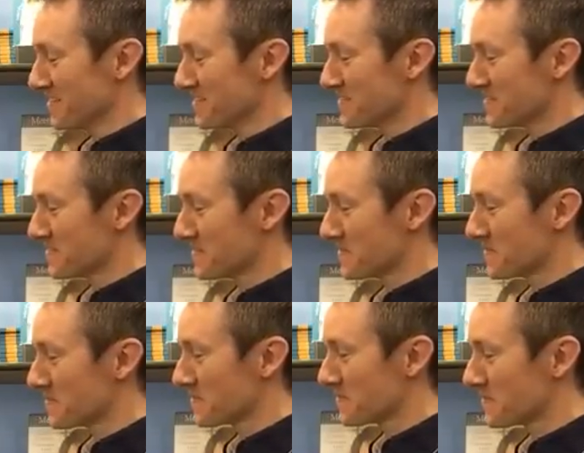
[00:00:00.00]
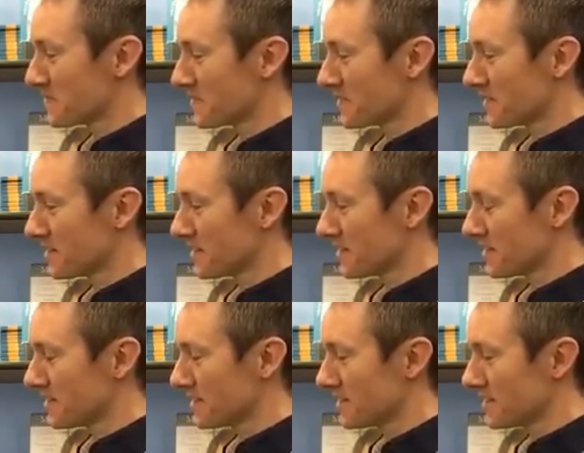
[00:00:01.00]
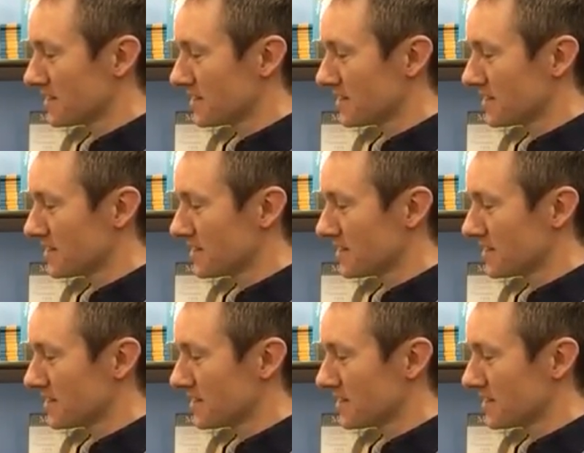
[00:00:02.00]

This person isn't speaking.